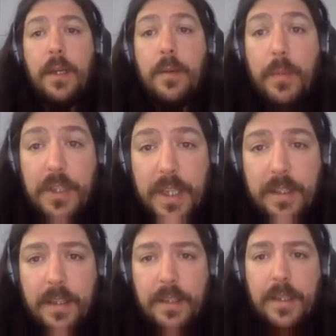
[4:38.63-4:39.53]

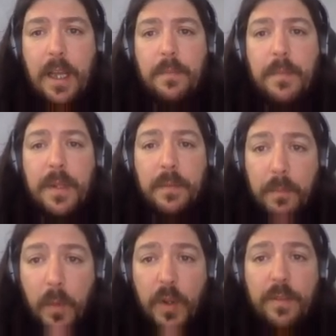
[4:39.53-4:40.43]
Presenters can
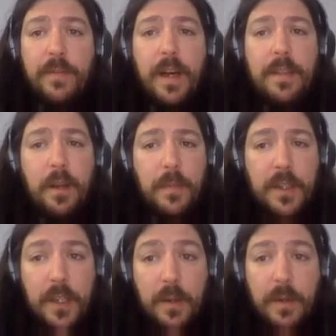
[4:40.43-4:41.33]
modify their
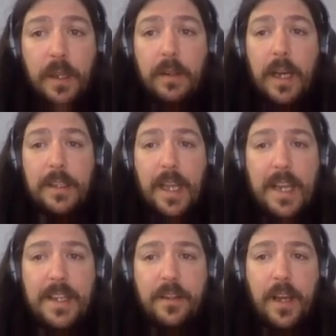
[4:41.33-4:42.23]
material at any
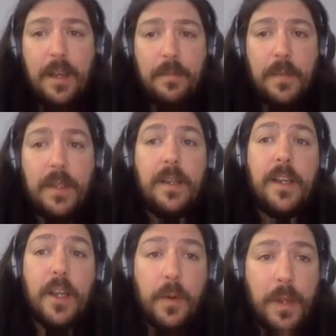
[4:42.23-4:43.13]
time,
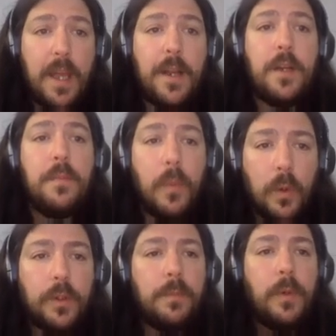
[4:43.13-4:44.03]
creating
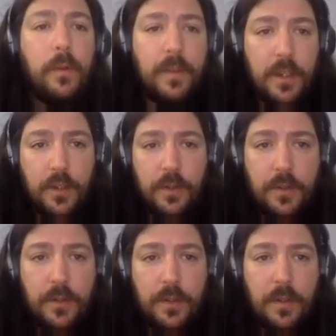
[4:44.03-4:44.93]
multiple
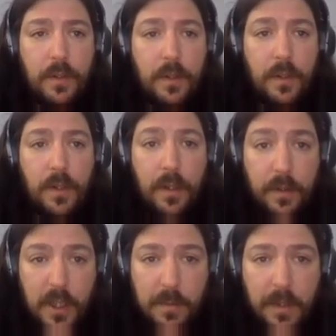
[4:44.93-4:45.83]
versions.
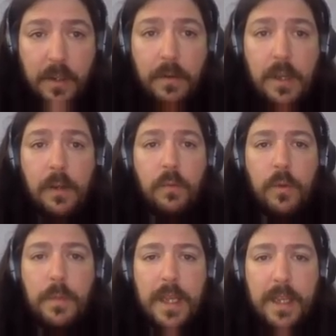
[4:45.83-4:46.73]
This material will
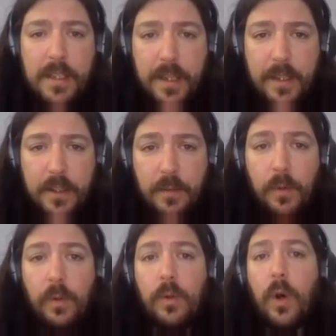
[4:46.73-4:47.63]
be
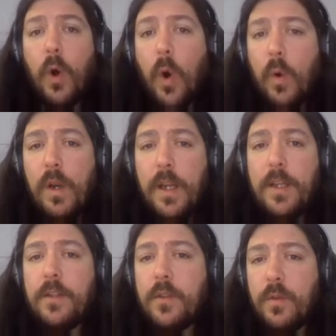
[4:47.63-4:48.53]
accessible only
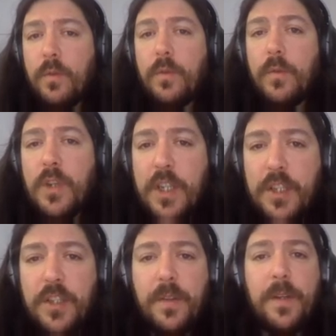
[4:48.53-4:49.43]
to
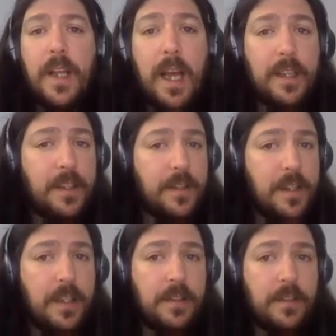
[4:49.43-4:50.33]
registered
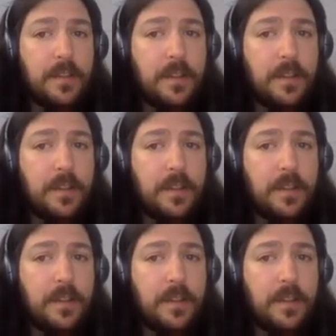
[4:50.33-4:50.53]
attendees.